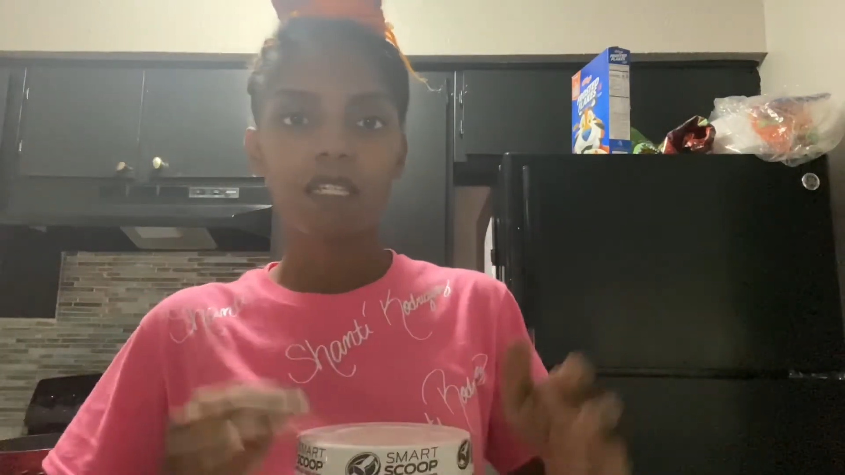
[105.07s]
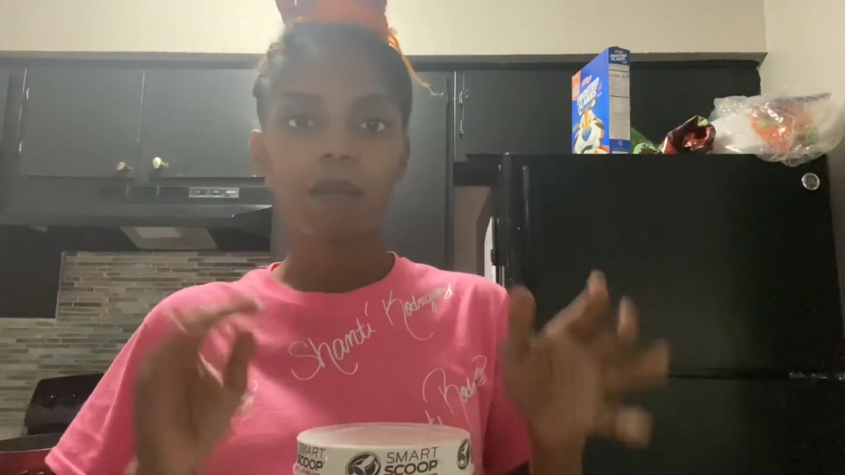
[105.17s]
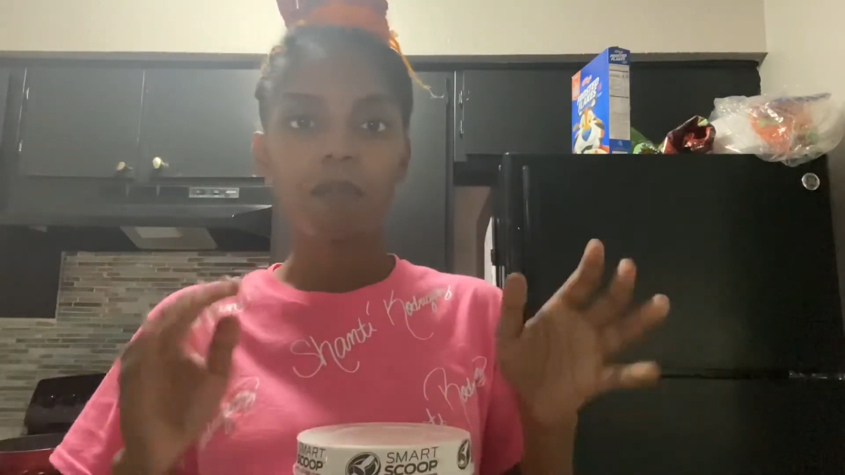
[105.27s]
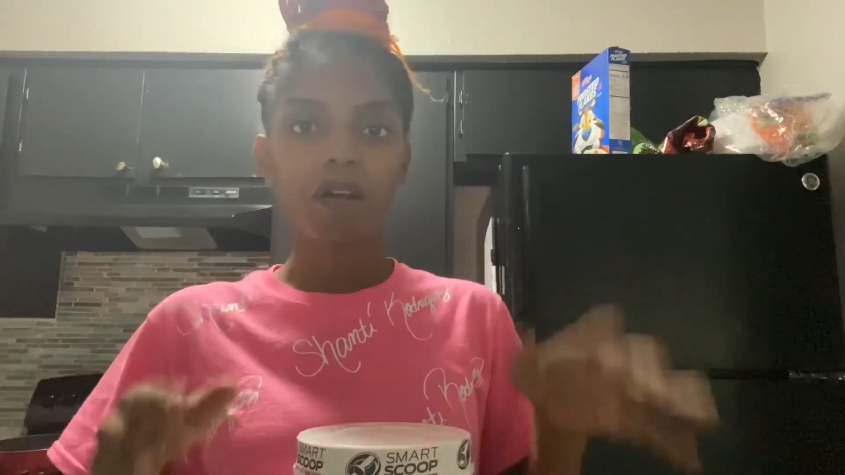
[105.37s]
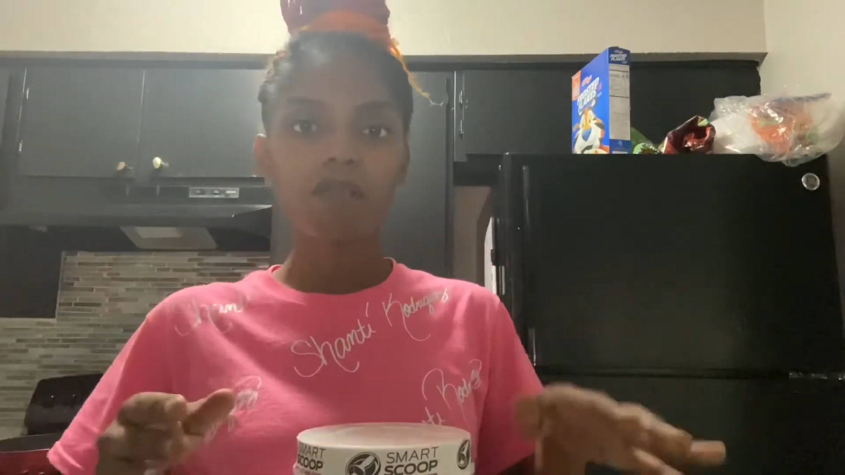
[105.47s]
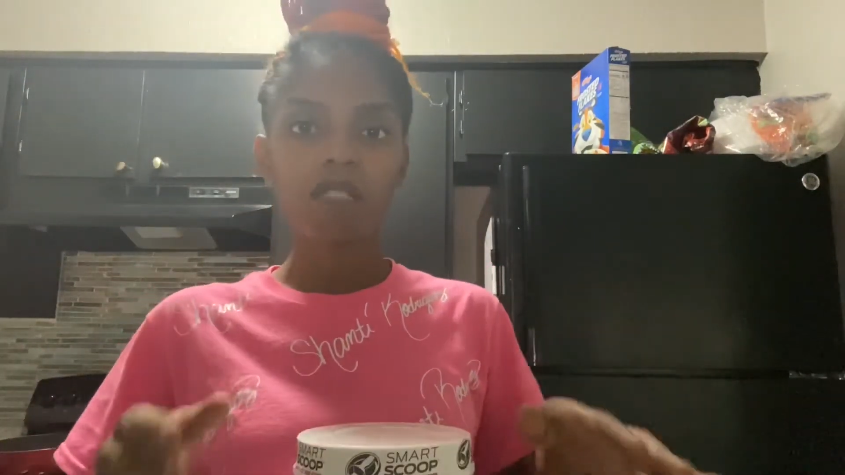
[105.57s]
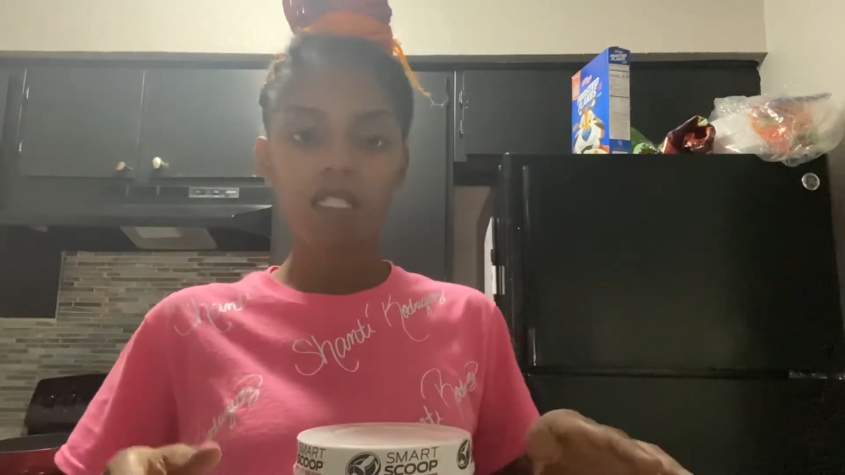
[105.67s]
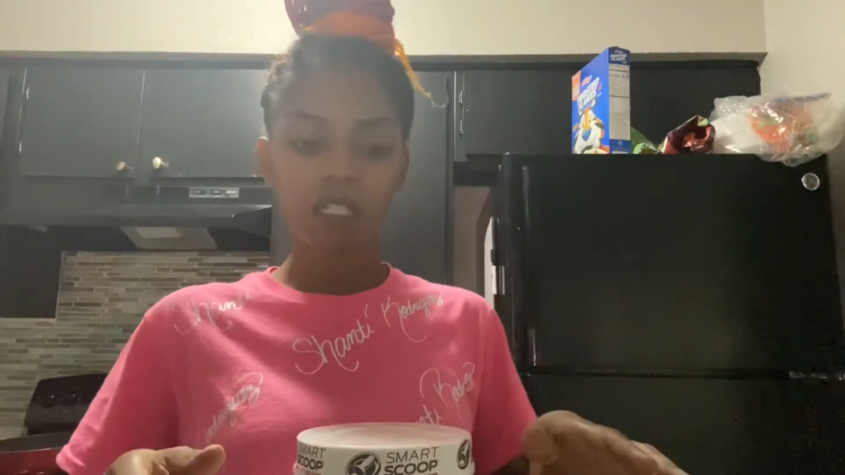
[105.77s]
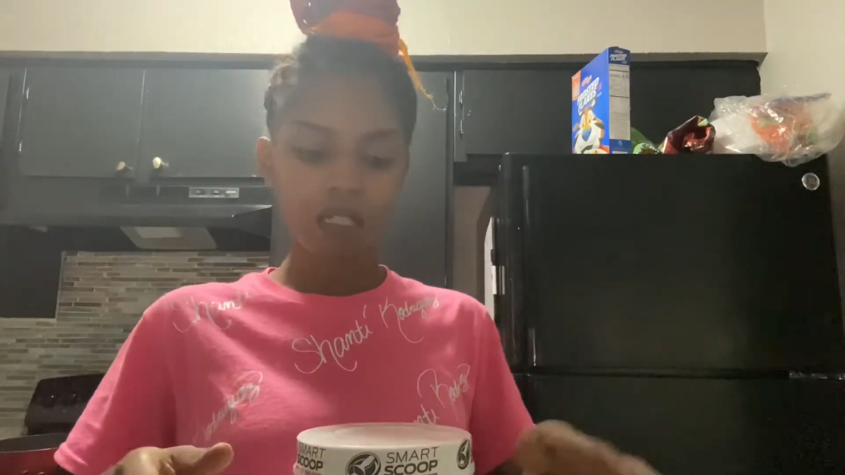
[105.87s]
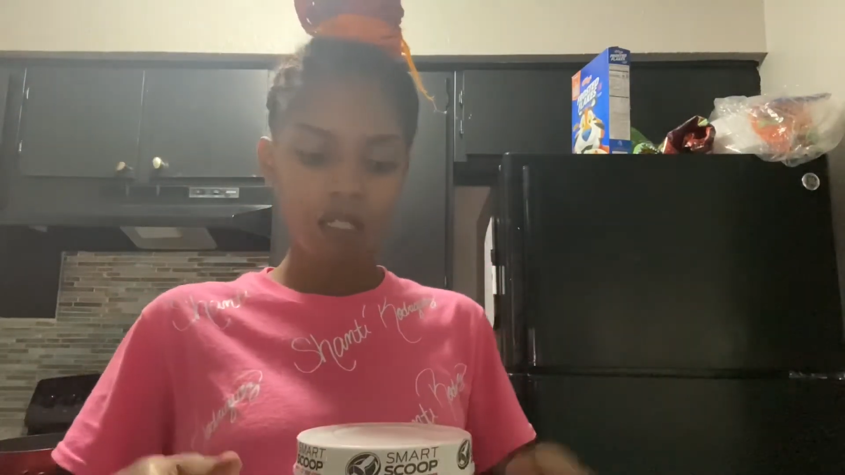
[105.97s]

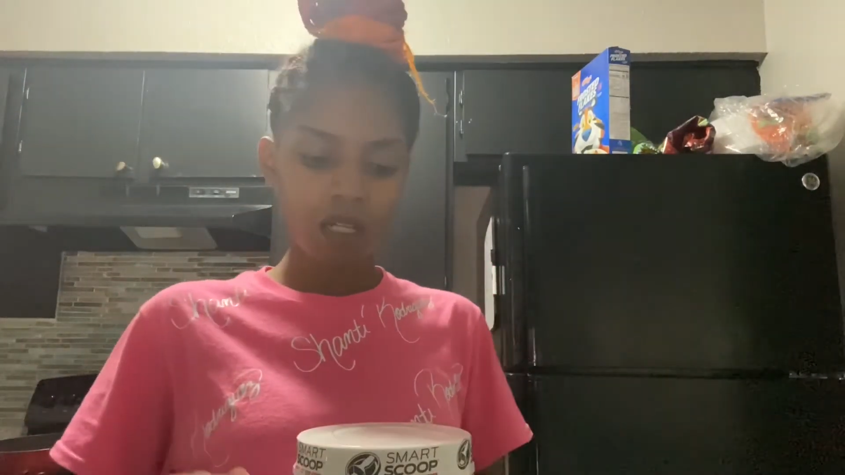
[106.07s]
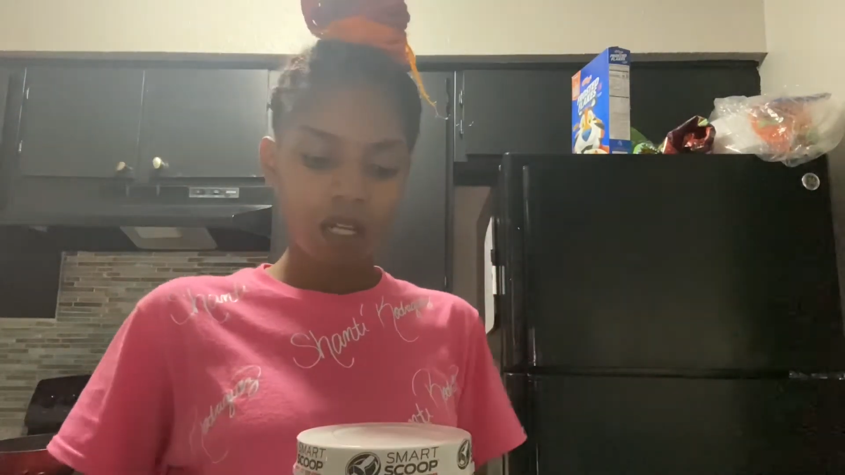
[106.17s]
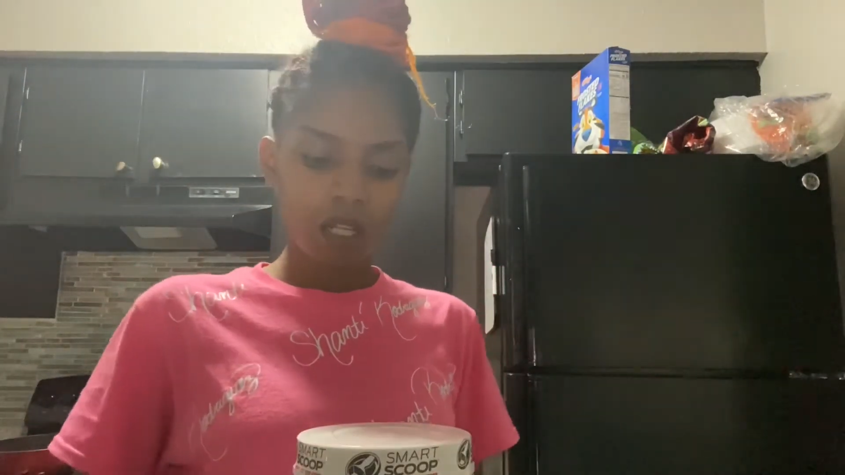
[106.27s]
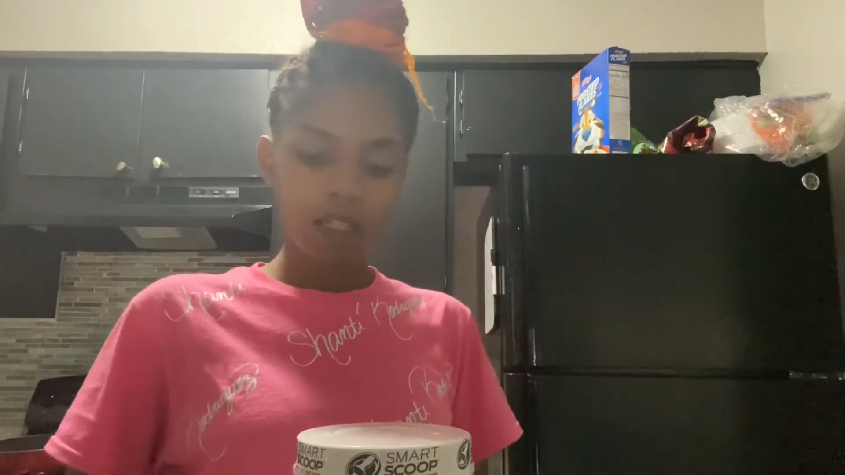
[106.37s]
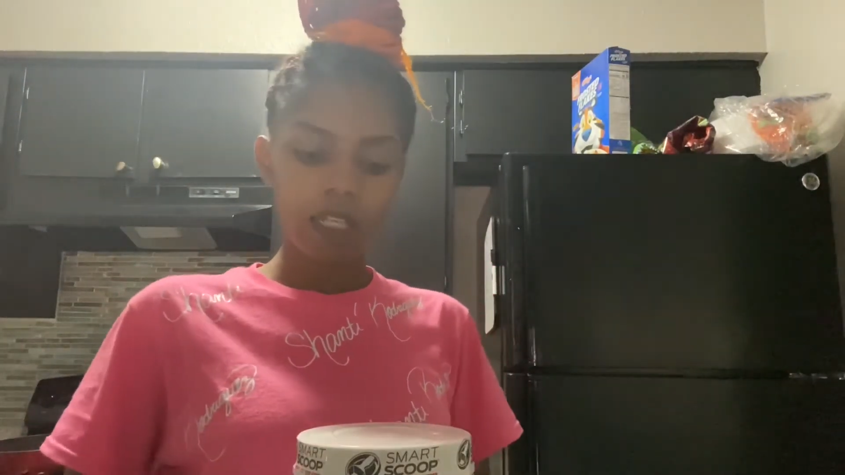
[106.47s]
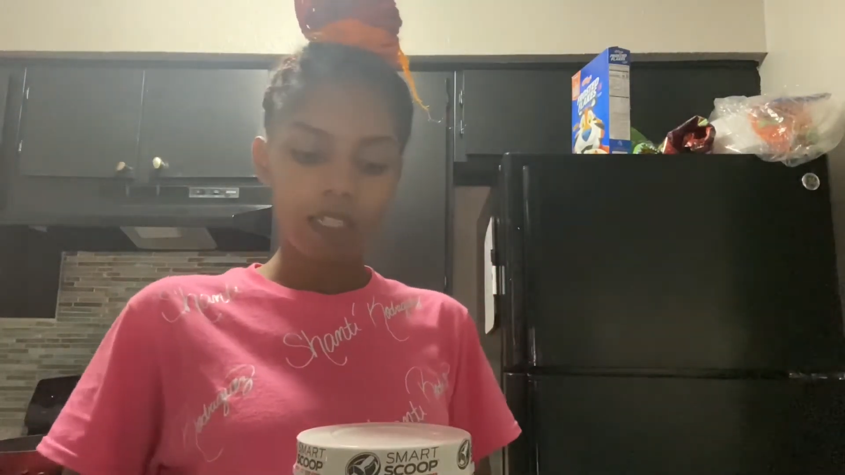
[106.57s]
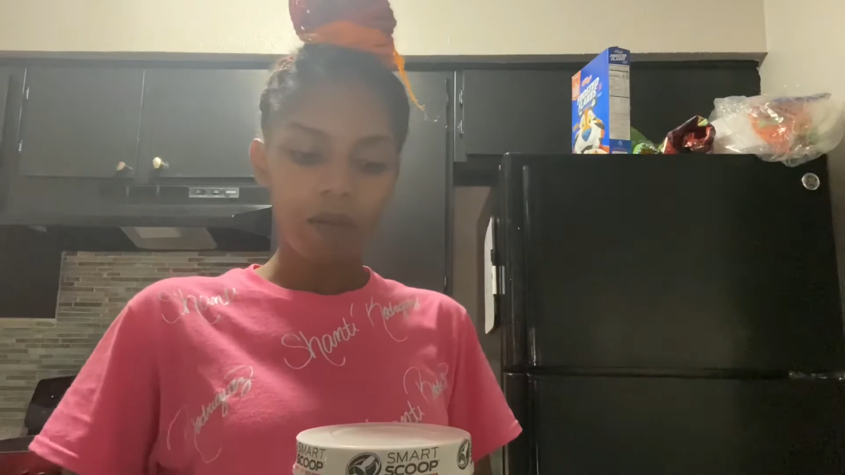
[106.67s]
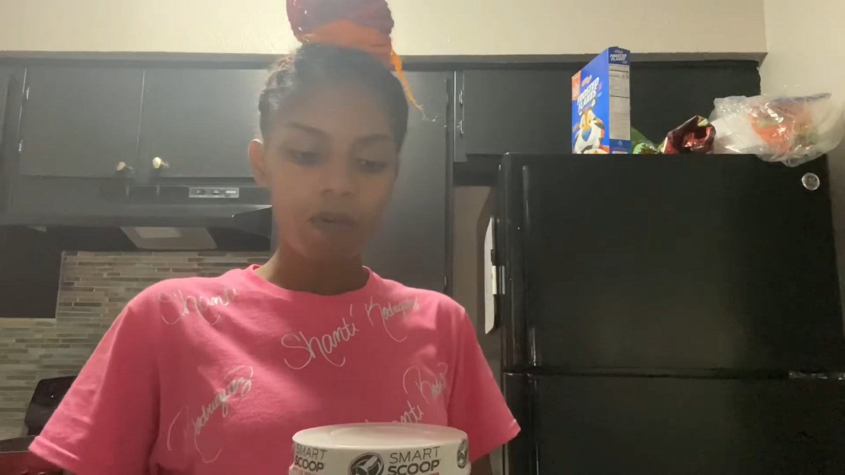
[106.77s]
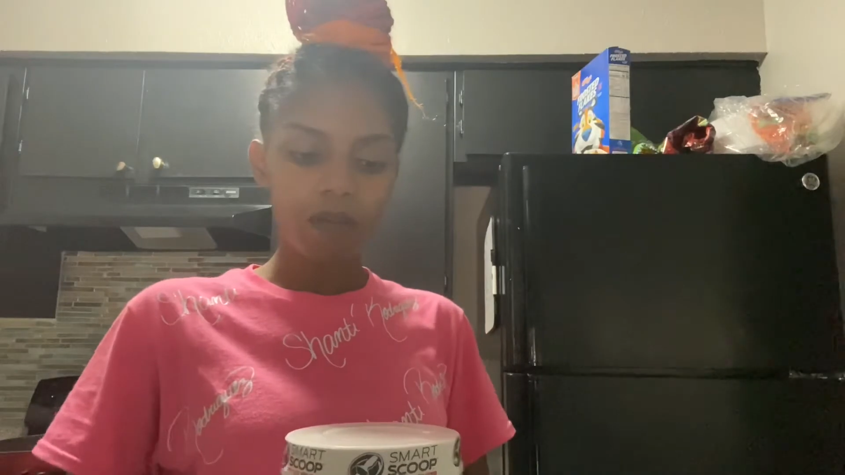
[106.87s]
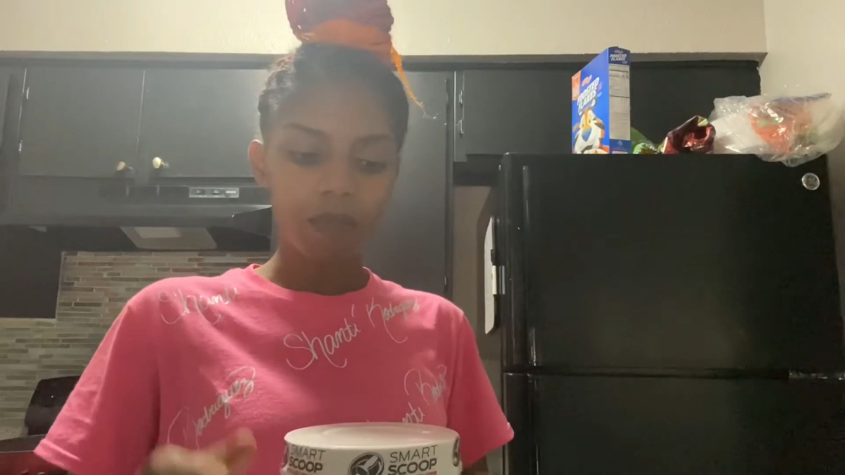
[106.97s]
Protein that they
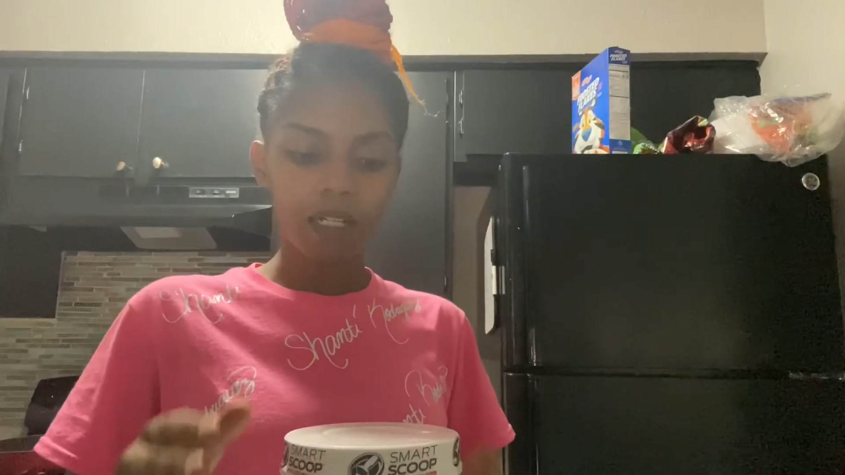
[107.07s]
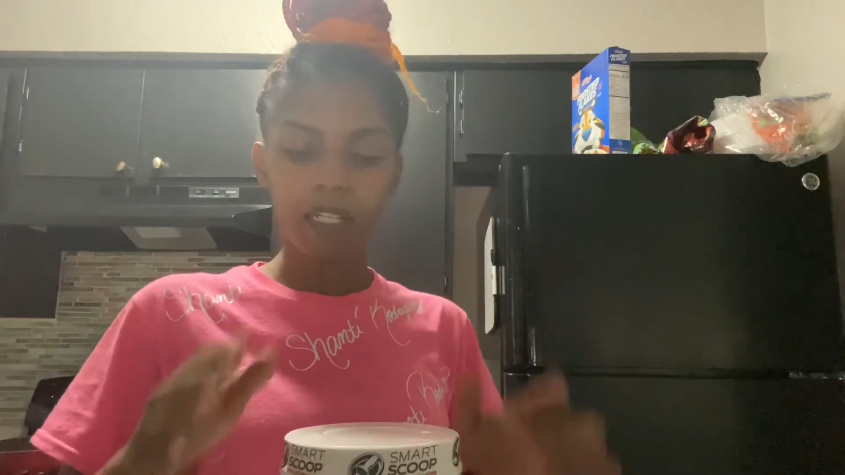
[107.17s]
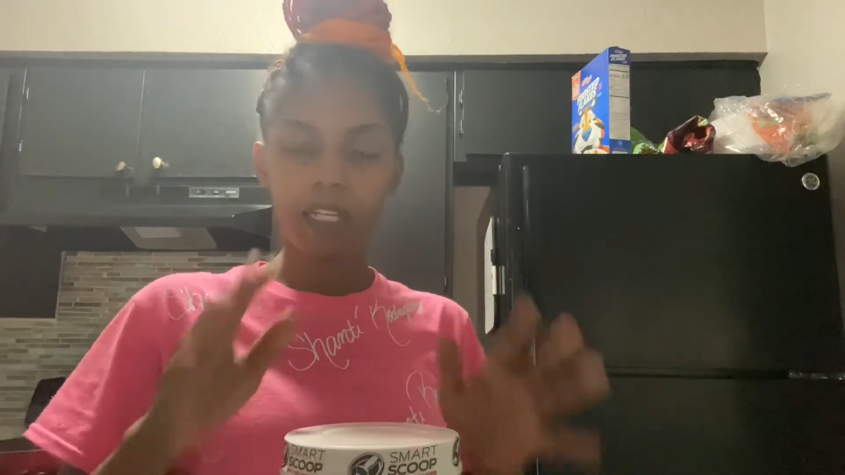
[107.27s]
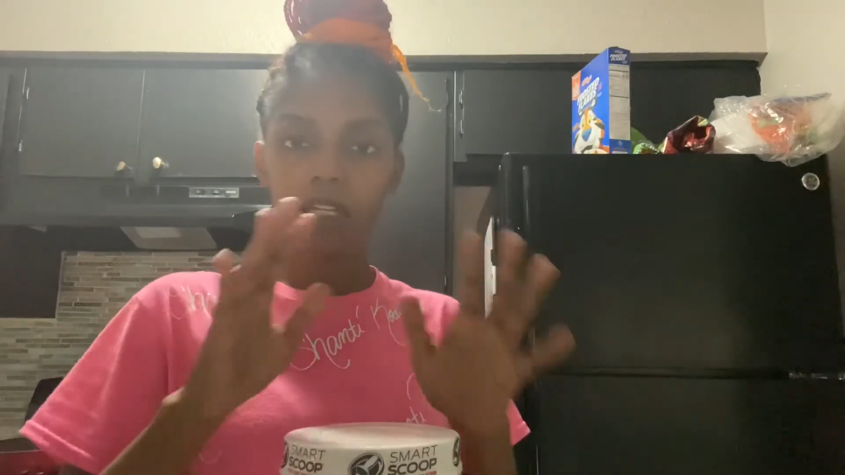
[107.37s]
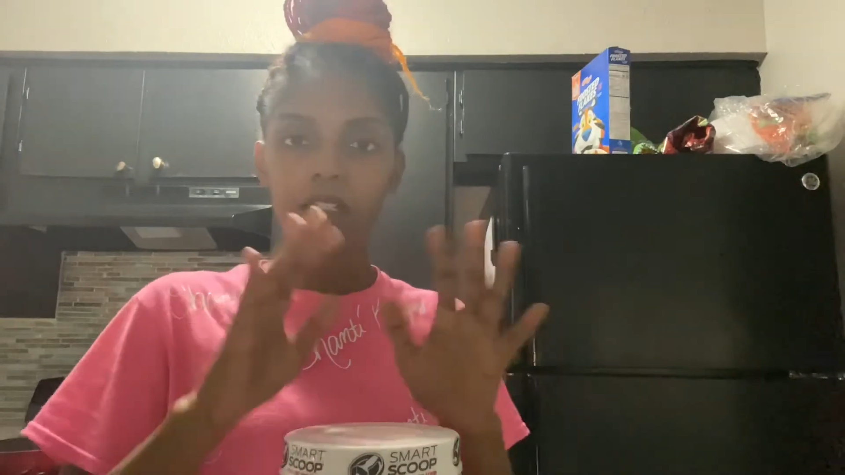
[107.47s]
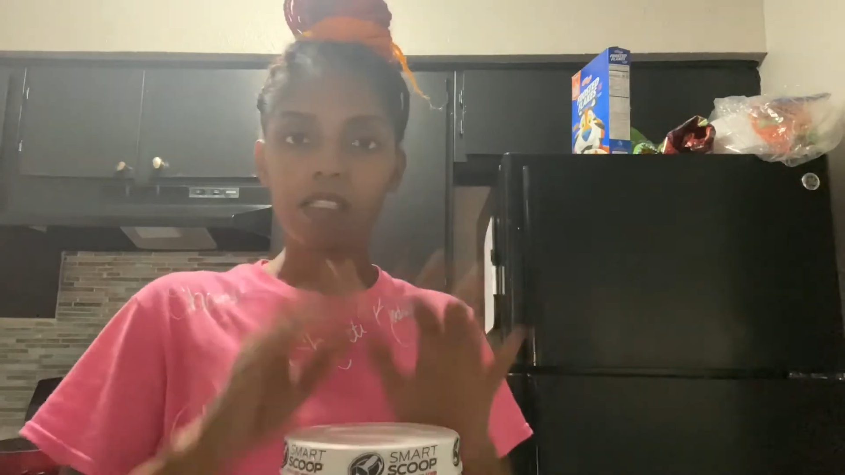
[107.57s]
wanted me to get.